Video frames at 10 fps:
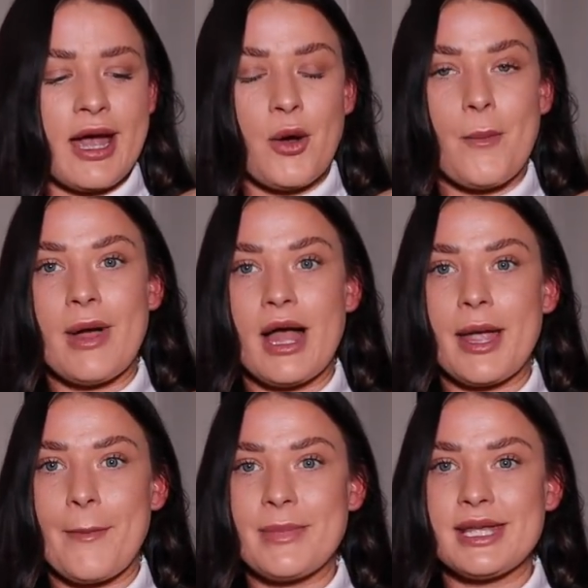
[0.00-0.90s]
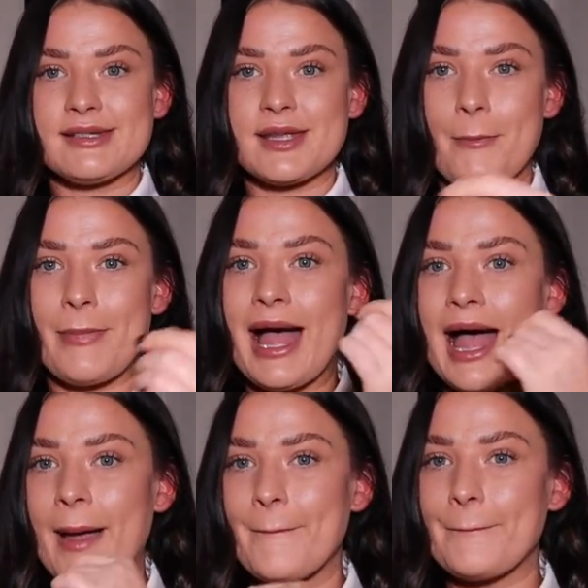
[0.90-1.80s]
out my Miss
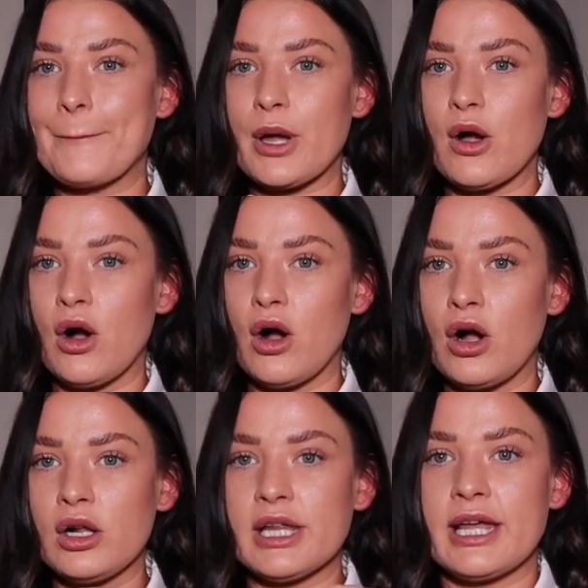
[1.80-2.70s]
Pat haul.